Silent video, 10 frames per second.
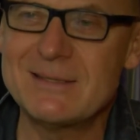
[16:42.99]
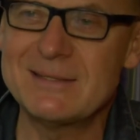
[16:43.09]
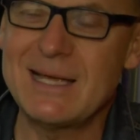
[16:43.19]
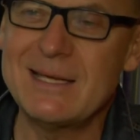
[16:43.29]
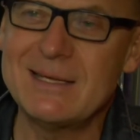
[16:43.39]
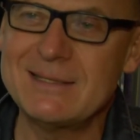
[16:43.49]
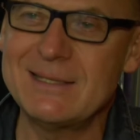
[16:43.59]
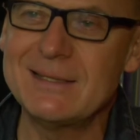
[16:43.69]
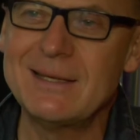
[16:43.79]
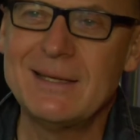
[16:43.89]

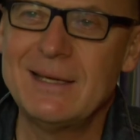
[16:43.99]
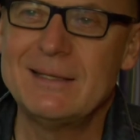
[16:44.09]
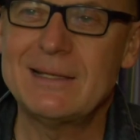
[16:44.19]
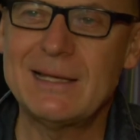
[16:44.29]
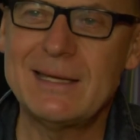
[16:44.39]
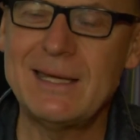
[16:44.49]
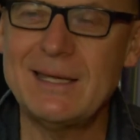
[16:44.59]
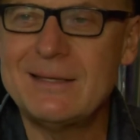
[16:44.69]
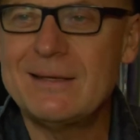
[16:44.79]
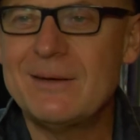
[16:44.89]
society. They're like
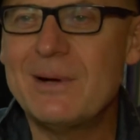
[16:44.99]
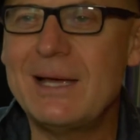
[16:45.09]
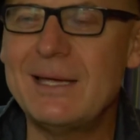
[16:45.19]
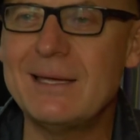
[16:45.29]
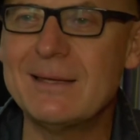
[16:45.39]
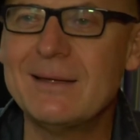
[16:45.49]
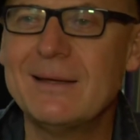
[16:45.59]
hidden away.